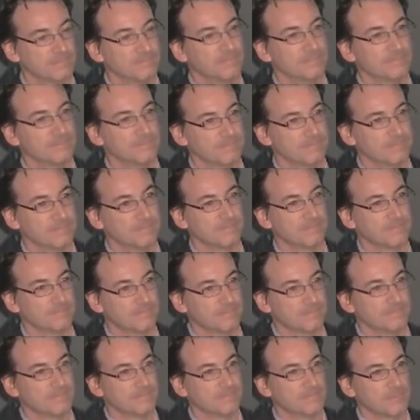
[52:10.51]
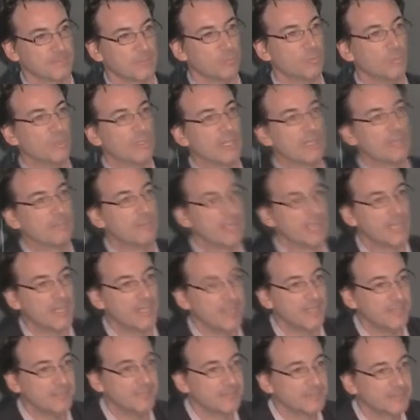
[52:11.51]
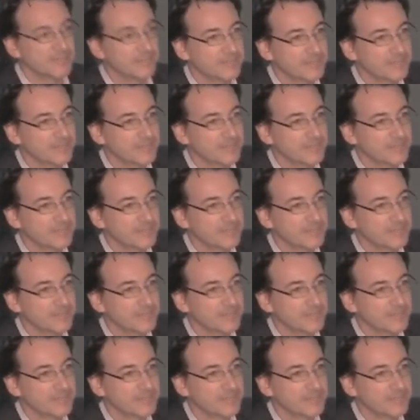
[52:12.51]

will there be any safety protocols?